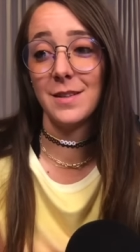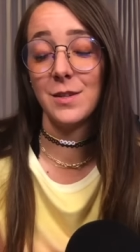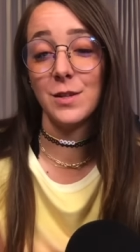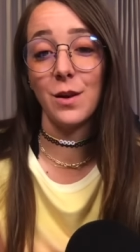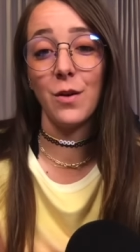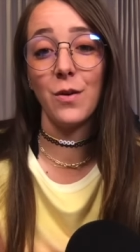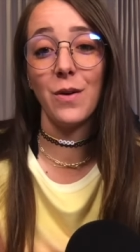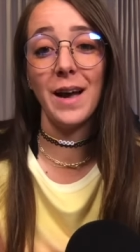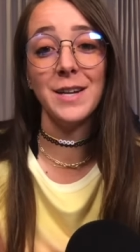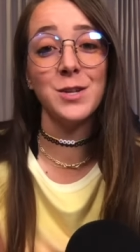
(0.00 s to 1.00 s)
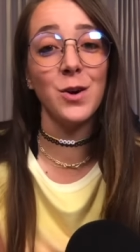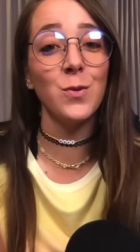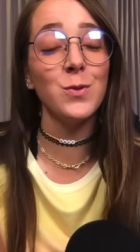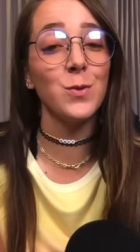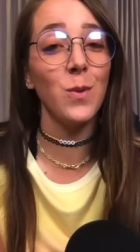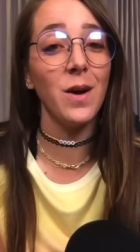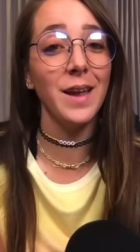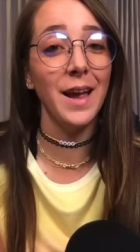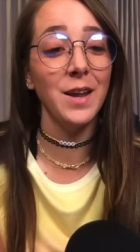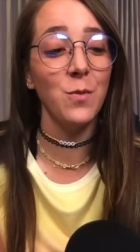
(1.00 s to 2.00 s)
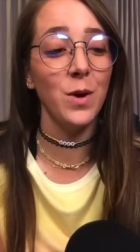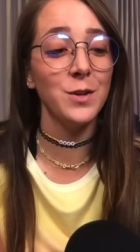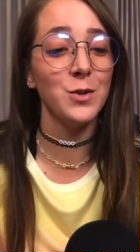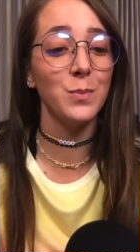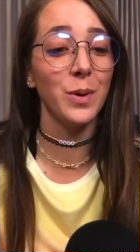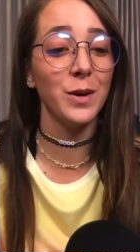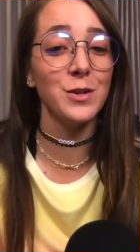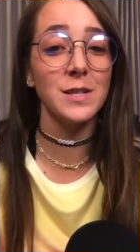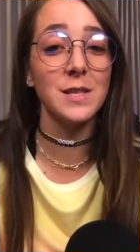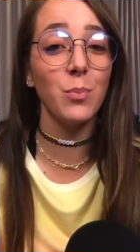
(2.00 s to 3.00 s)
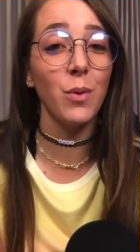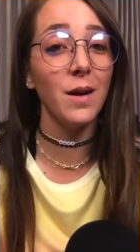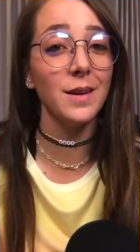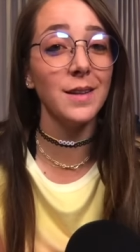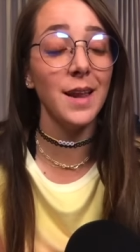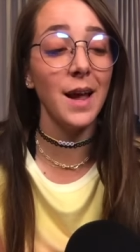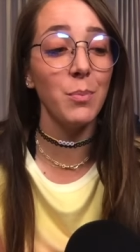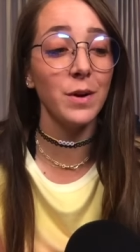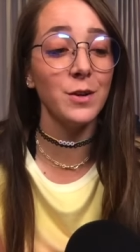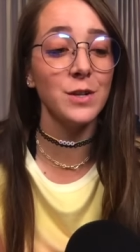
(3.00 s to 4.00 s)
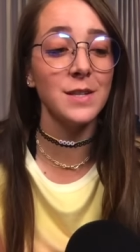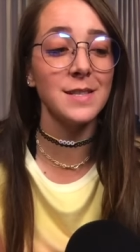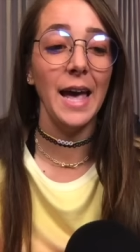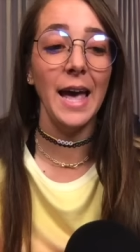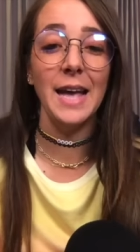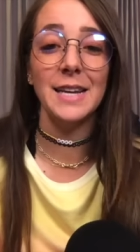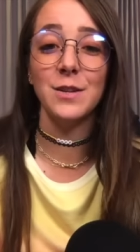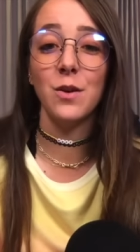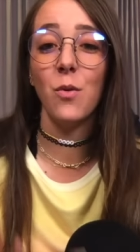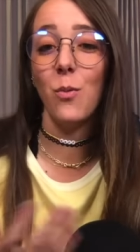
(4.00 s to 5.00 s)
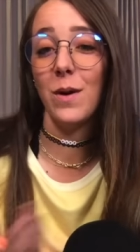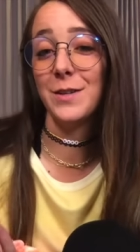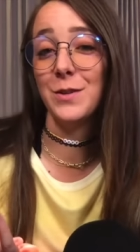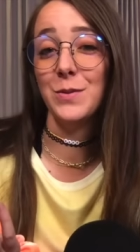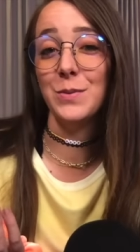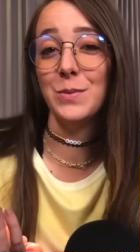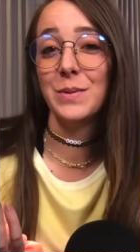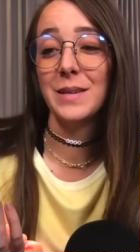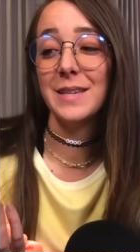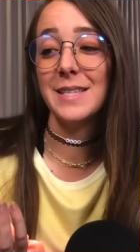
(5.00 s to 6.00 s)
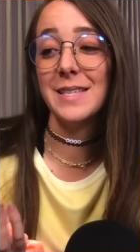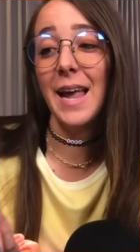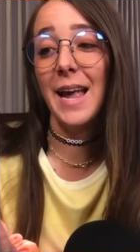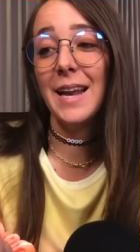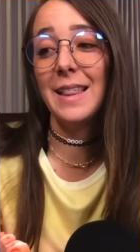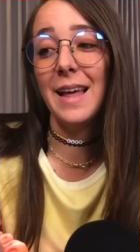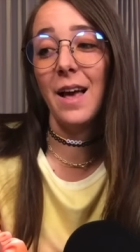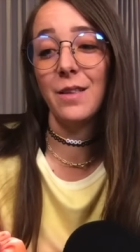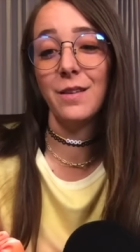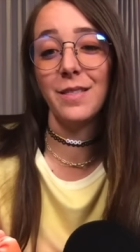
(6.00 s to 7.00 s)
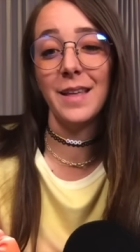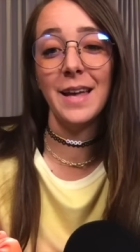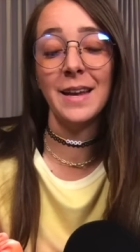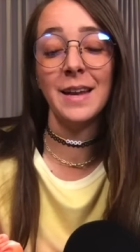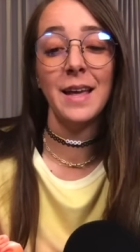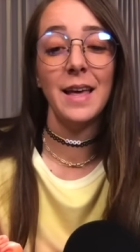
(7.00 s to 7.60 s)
So I don't want anyone to purchase the product that I purchased, and I don't want to say anything other than